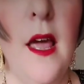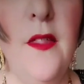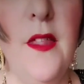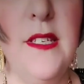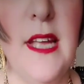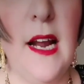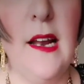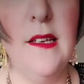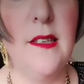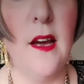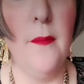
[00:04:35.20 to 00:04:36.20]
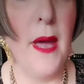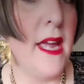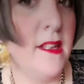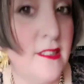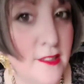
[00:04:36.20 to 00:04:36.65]
This necklace that I
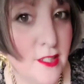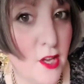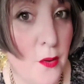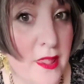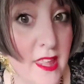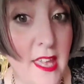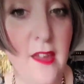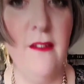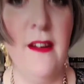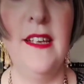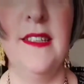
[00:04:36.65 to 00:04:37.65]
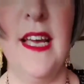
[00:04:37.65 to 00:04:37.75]
made to go with the earrings,